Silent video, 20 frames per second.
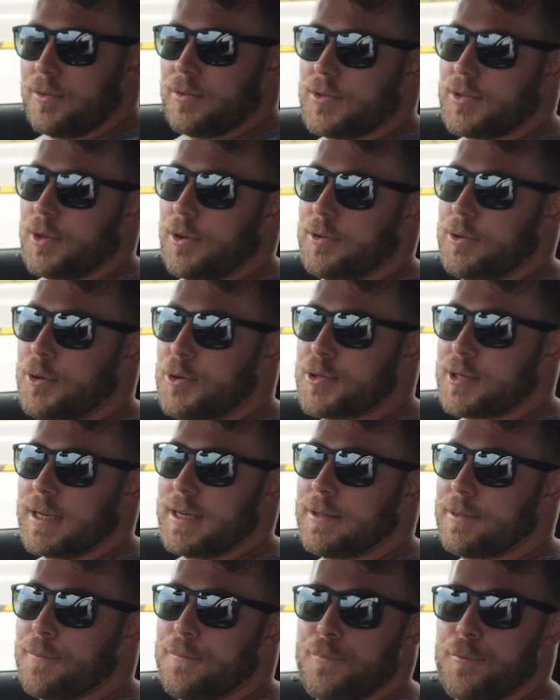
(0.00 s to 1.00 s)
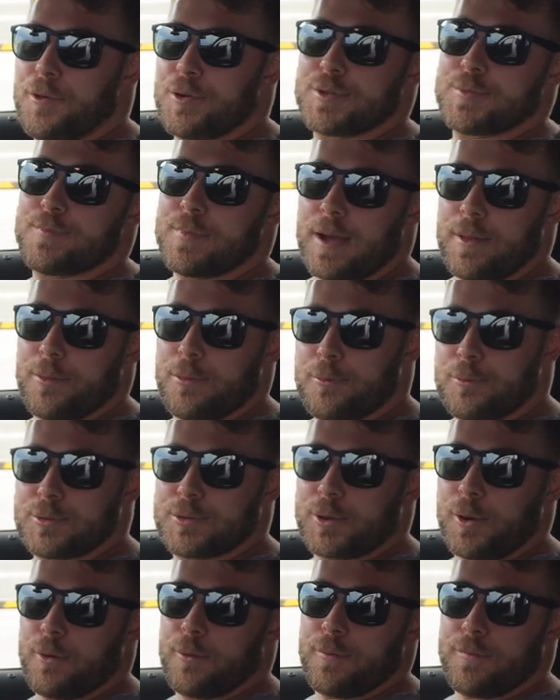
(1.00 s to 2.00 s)
and so usually in the first month or
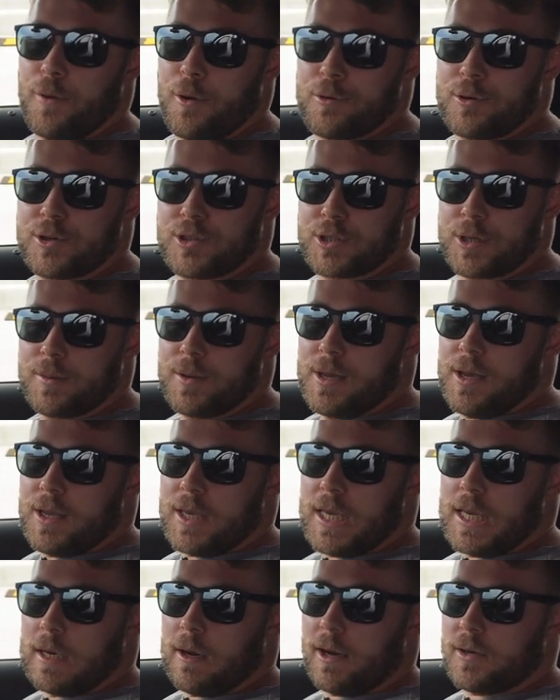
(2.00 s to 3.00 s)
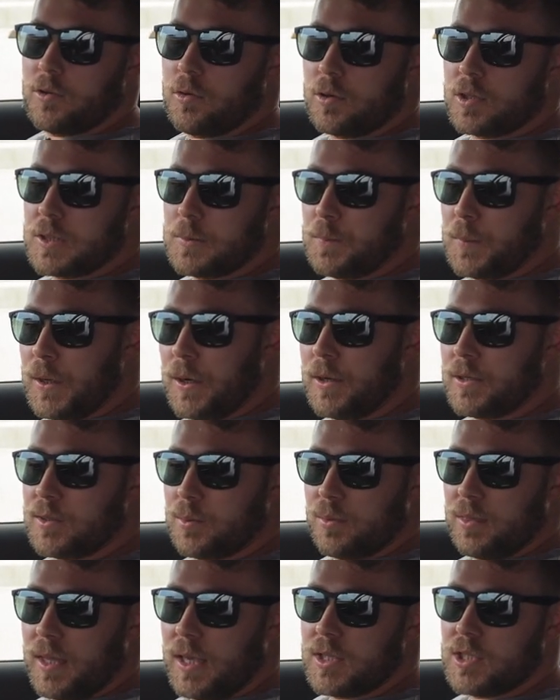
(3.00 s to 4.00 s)
so of ownership you like to experience
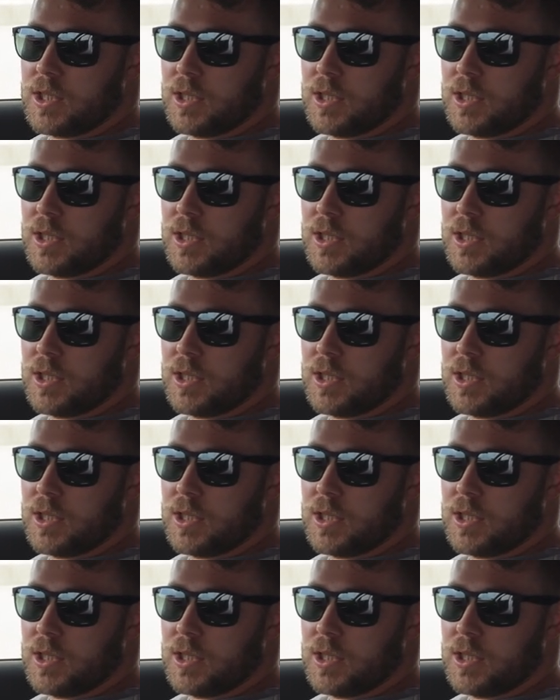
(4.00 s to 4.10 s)
with things,